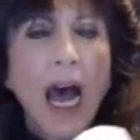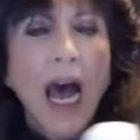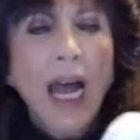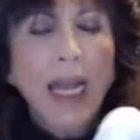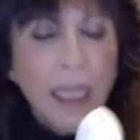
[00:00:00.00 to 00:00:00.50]

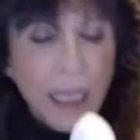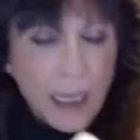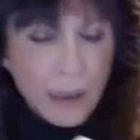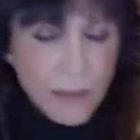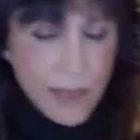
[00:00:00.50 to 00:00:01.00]
I
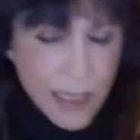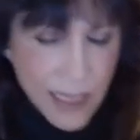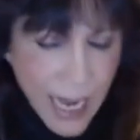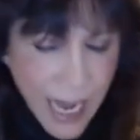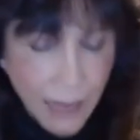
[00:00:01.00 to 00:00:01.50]

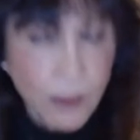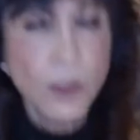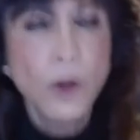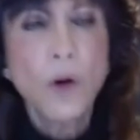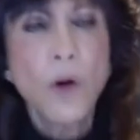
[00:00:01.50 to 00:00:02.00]
am not
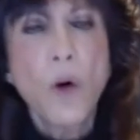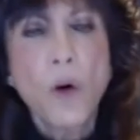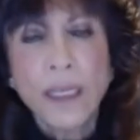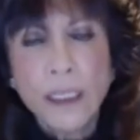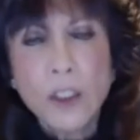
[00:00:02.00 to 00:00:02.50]

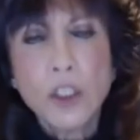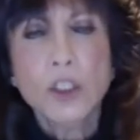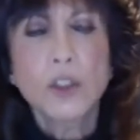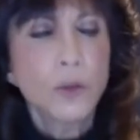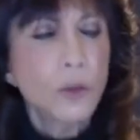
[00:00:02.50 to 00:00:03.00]
going
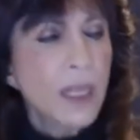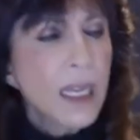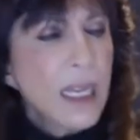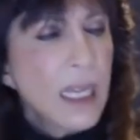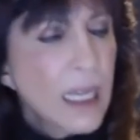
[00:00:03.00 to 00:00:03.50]
to
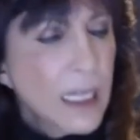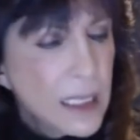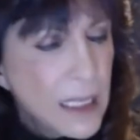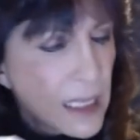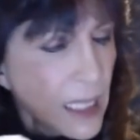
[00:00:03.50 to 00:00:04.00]

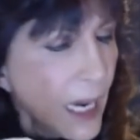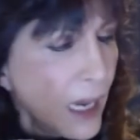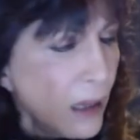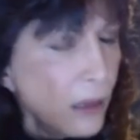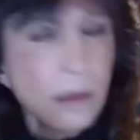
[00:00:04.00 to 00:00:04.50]

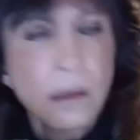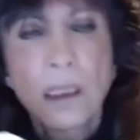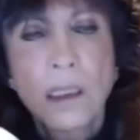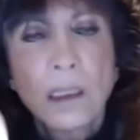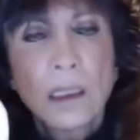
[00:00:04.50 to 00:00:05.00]

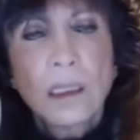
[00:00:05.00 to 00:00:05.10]
tell